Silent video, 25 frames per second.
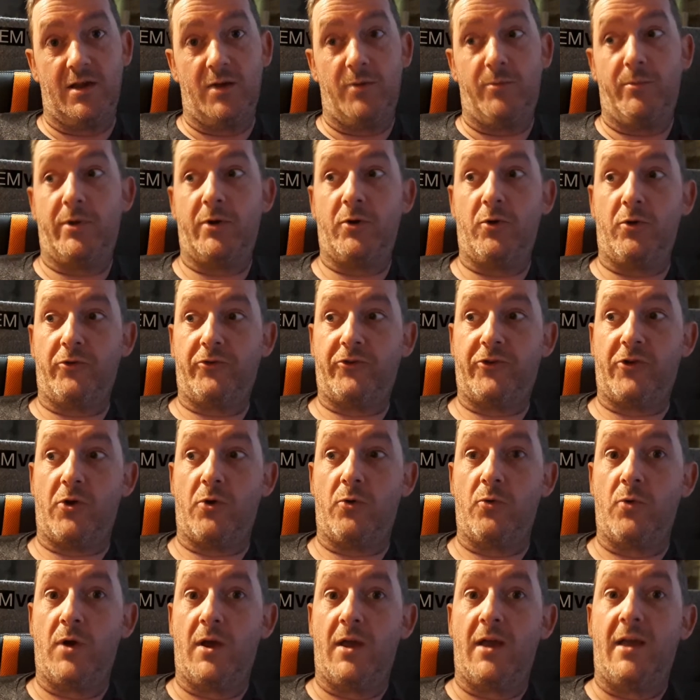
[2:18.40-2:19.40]
But
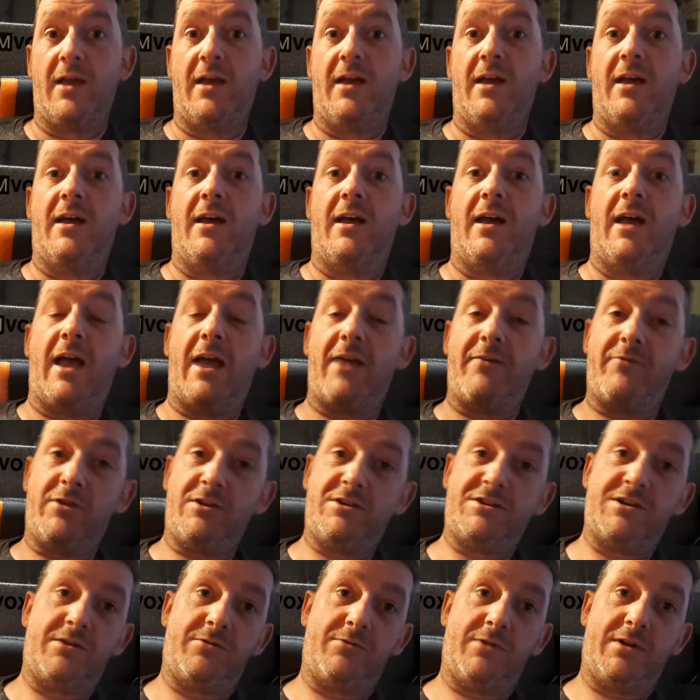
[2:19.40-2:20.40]
also, every
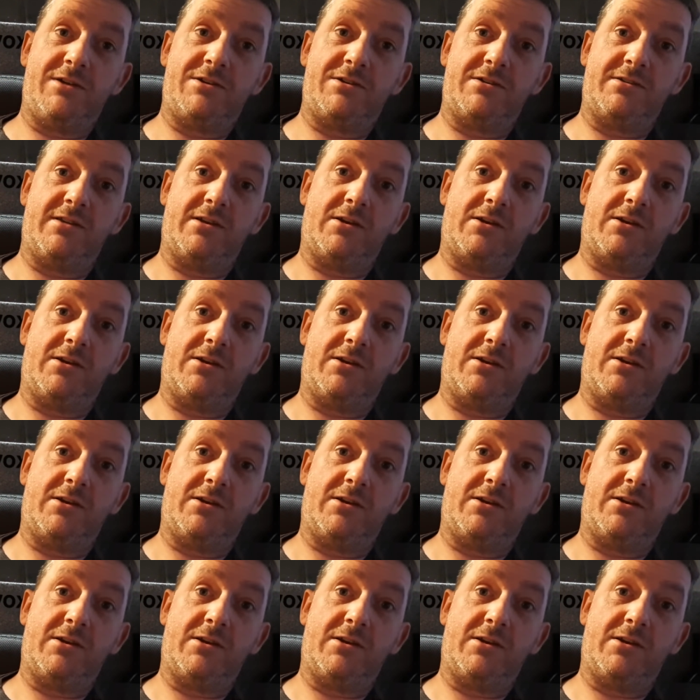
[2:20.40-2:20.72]
generation